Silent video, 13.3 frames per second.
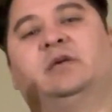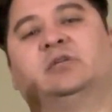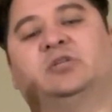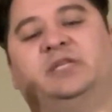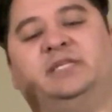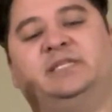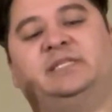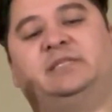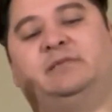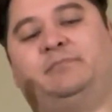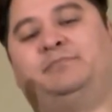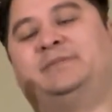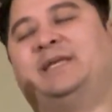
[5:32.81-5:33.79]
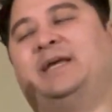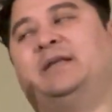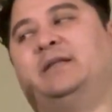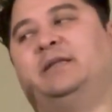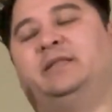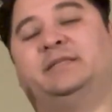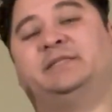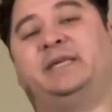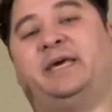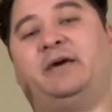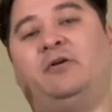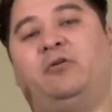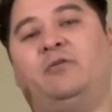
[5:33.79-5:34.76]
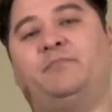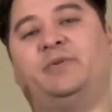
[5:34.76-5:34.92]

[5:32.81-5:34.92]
So this is technically the tail,